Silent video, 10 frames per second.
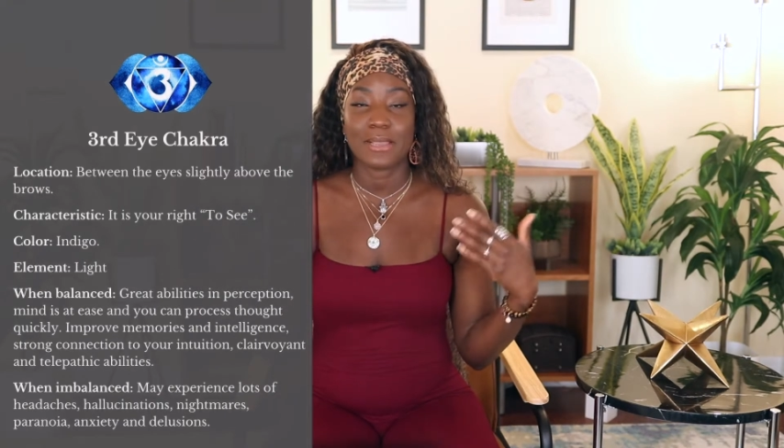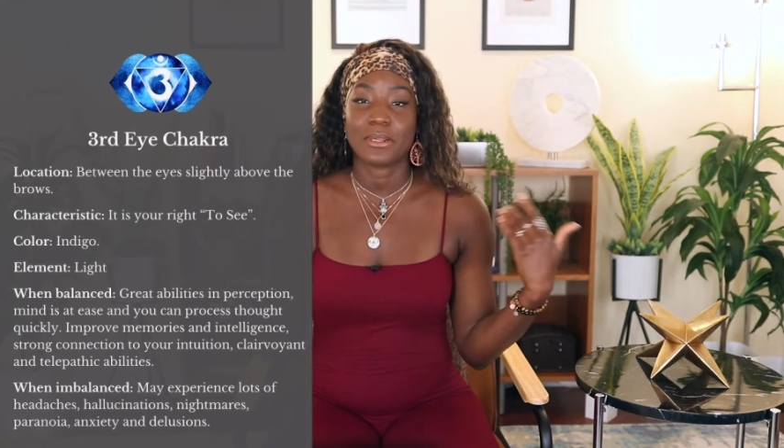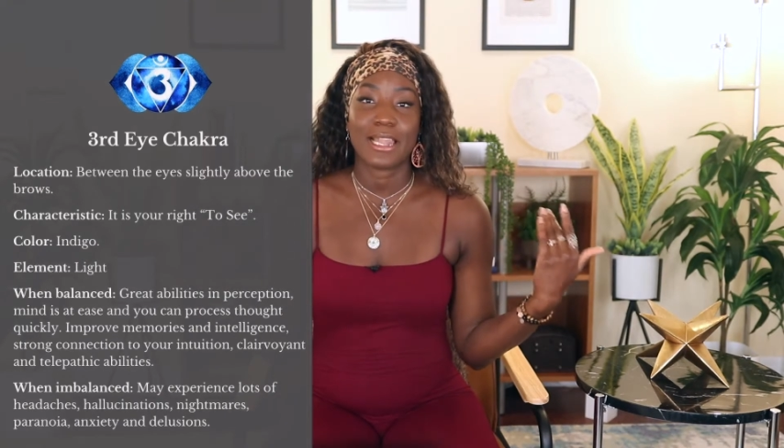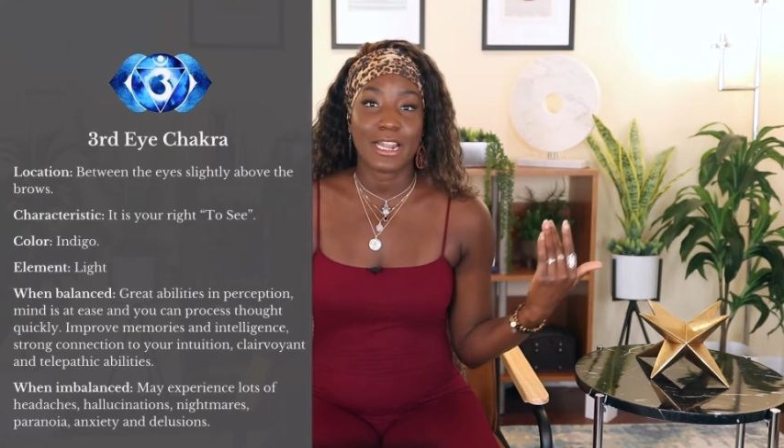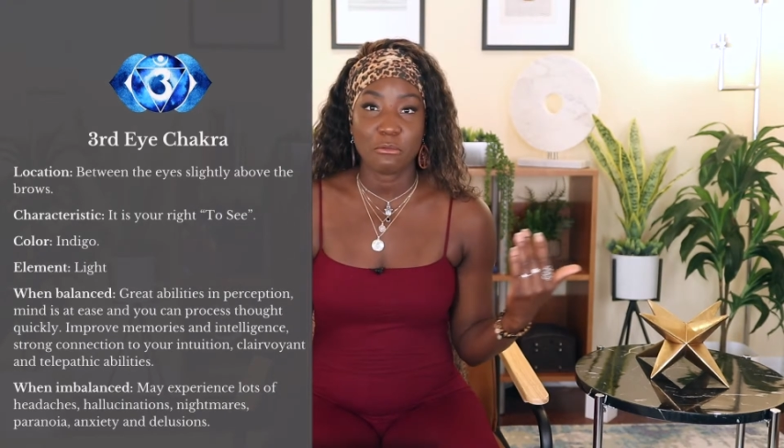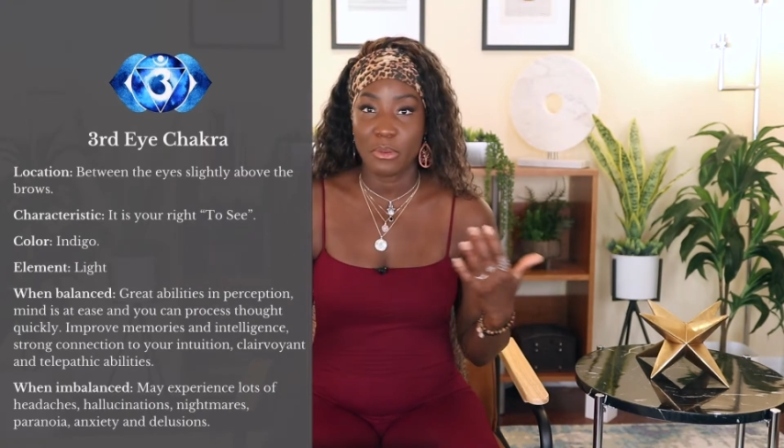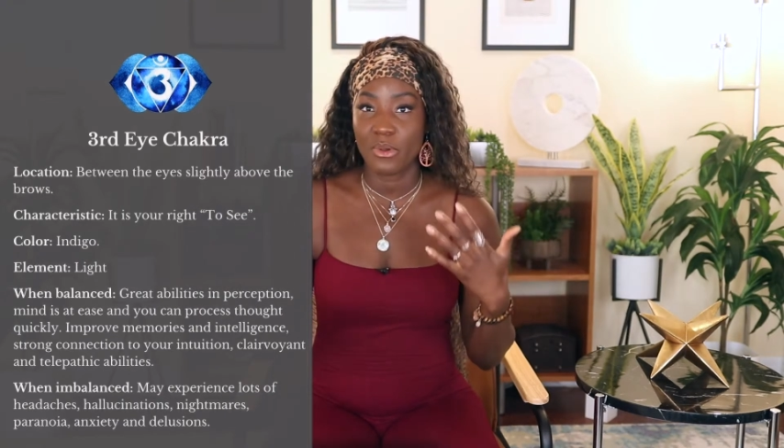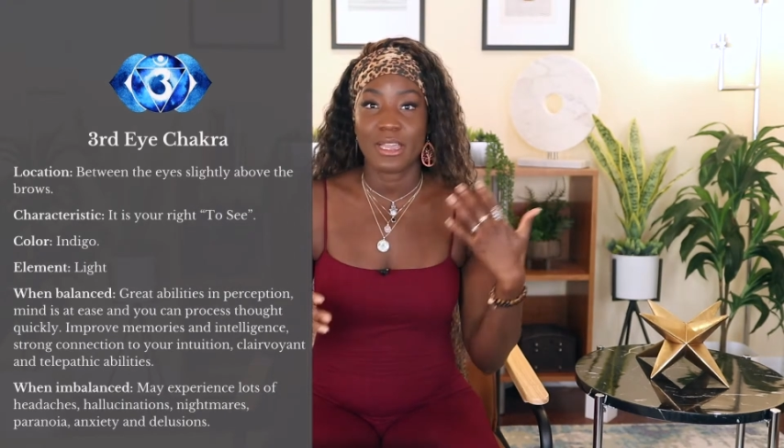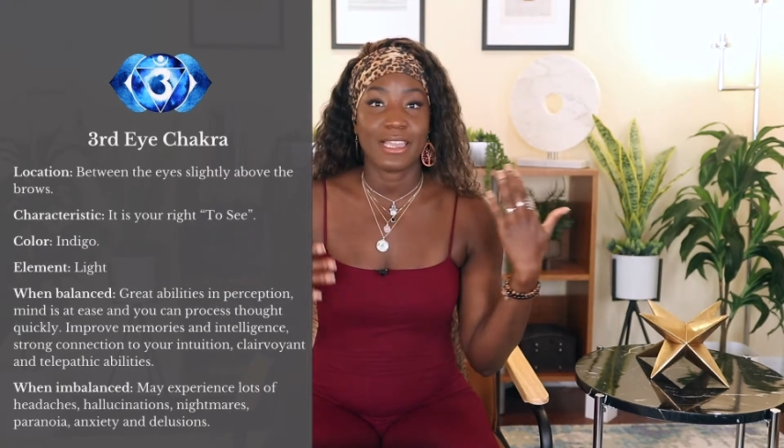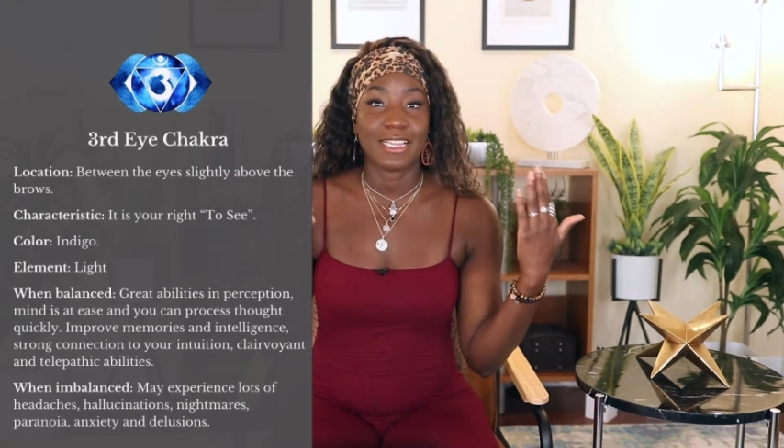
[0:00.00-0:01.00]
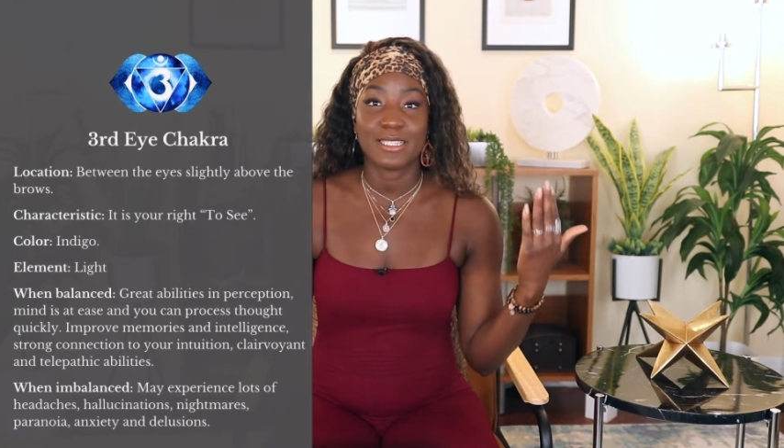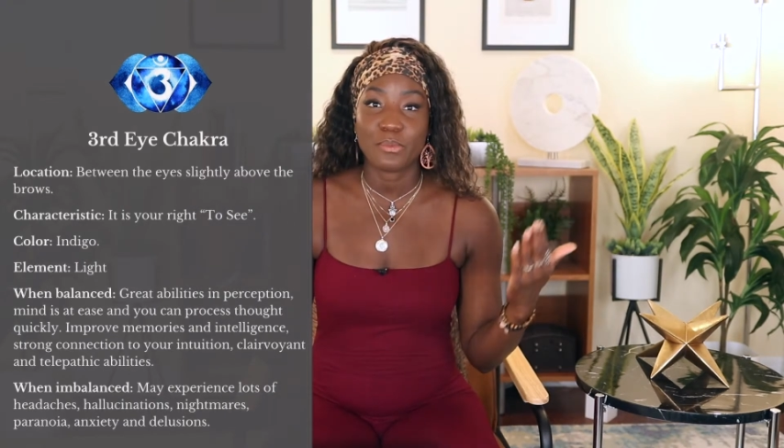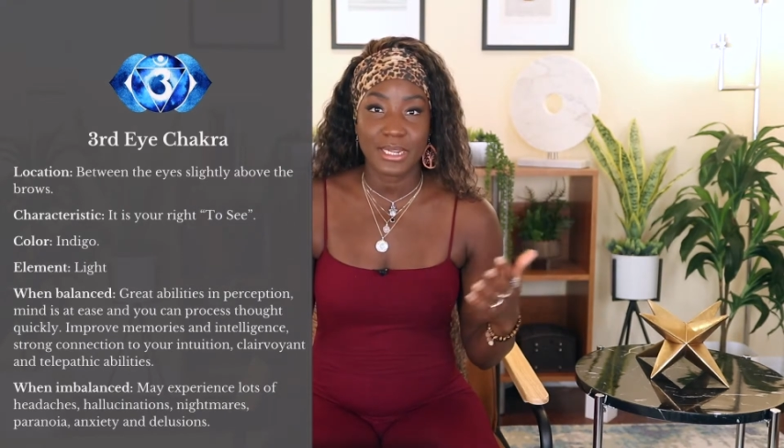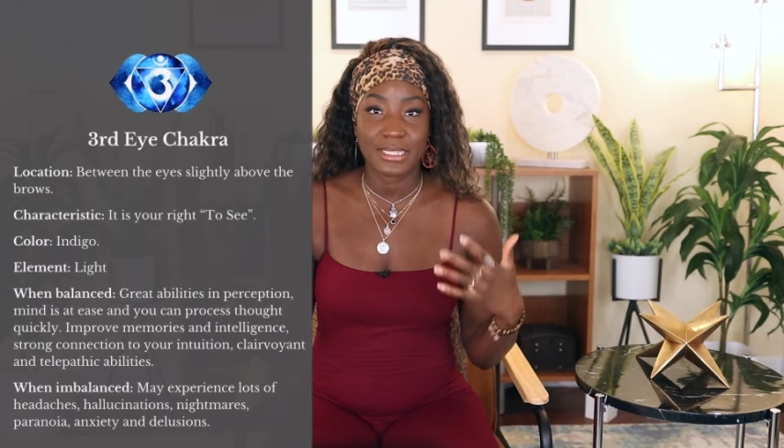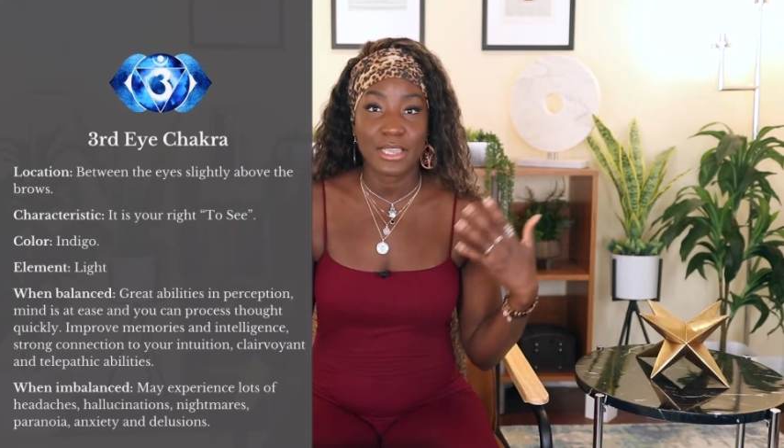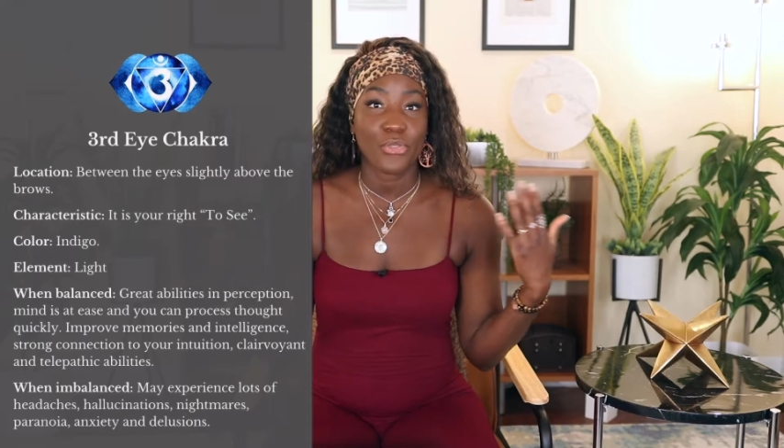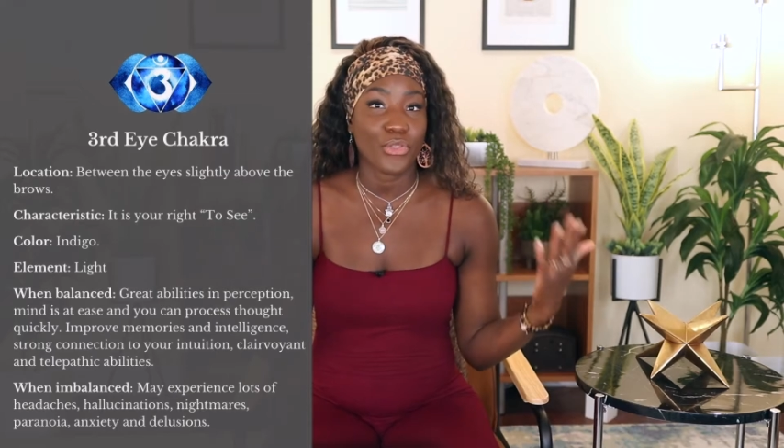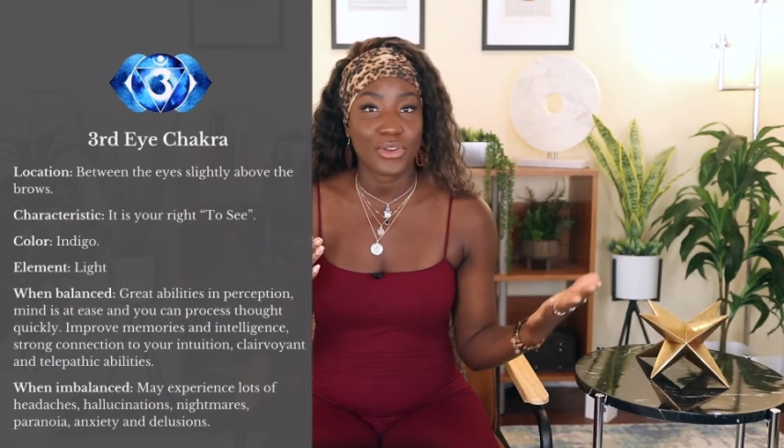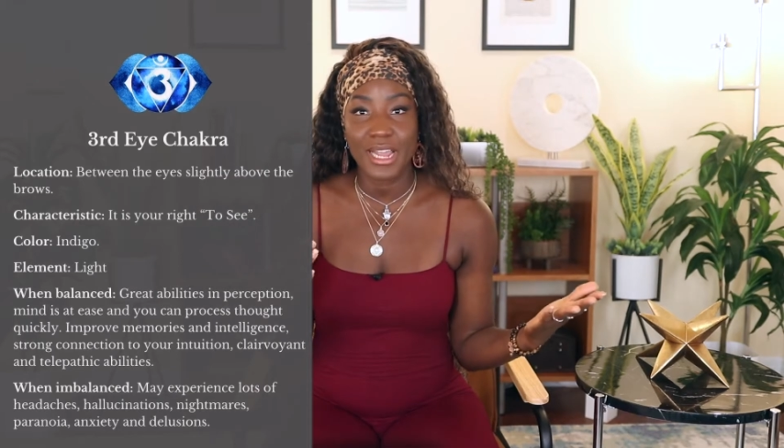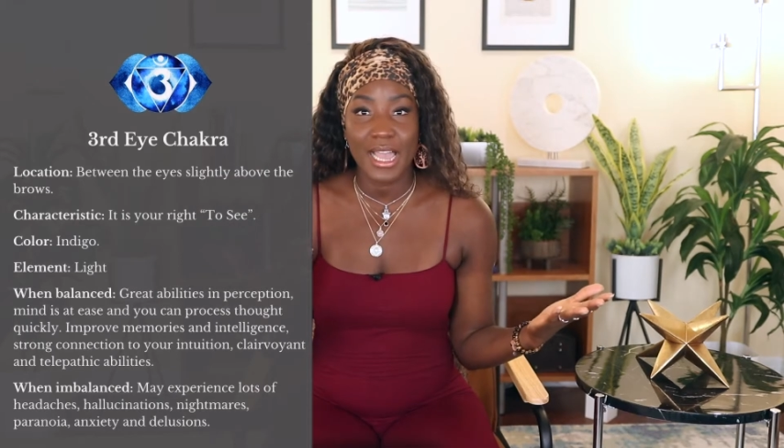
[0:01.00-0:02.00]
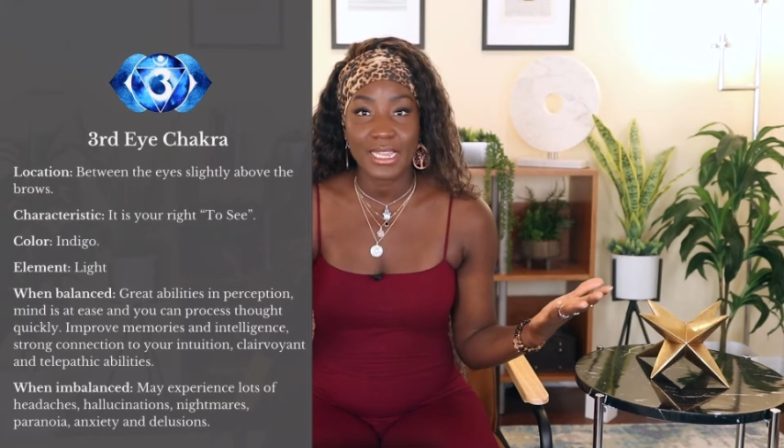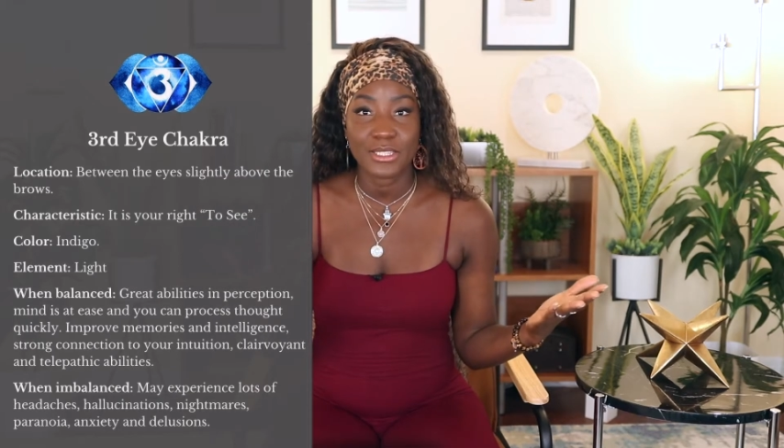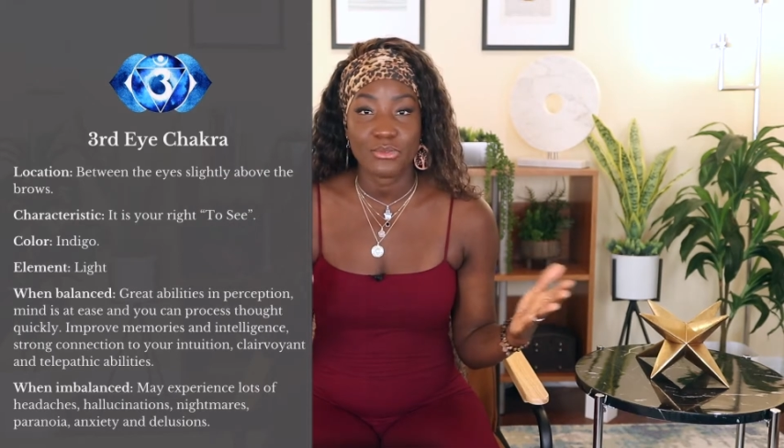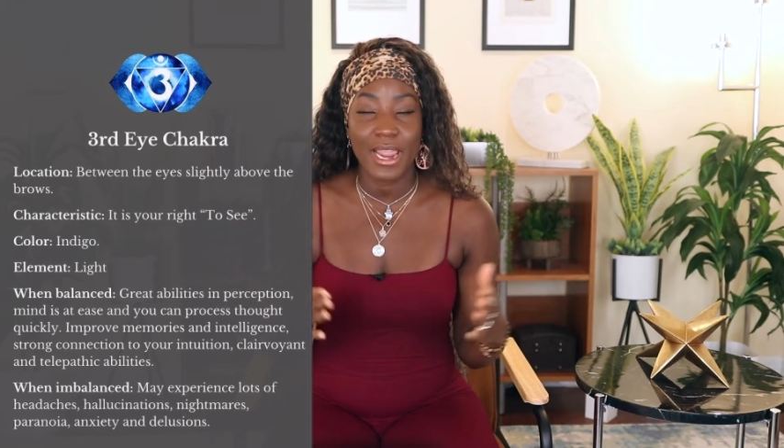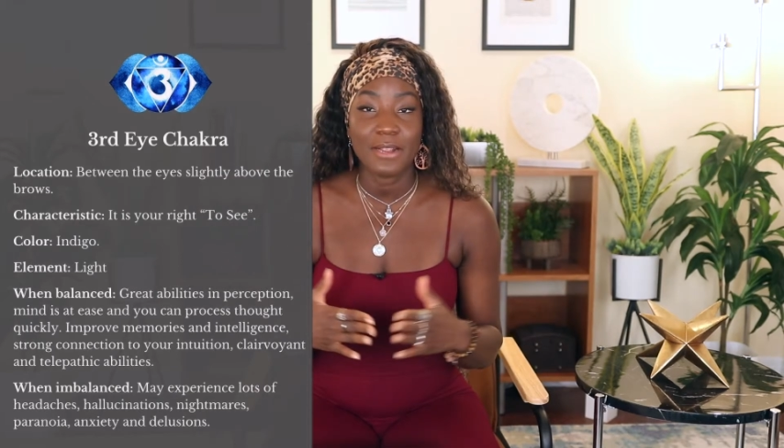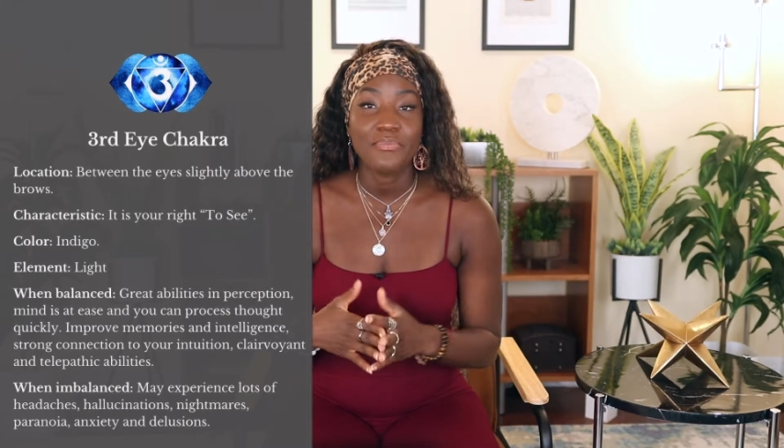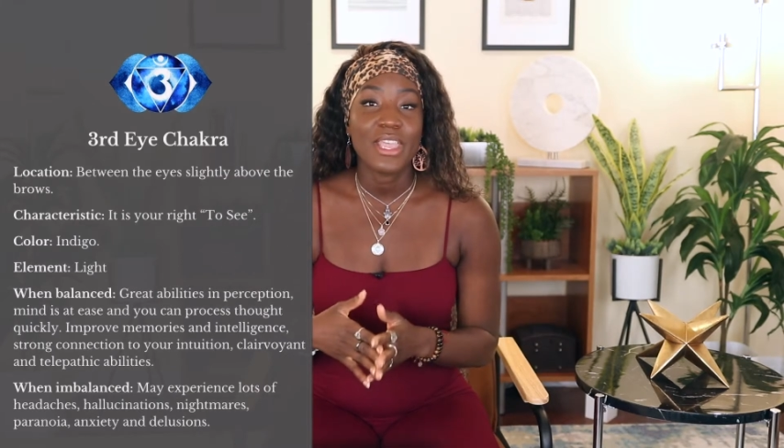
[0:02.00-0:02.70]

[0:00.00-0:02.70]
A lot of people are expressing third eyes, right?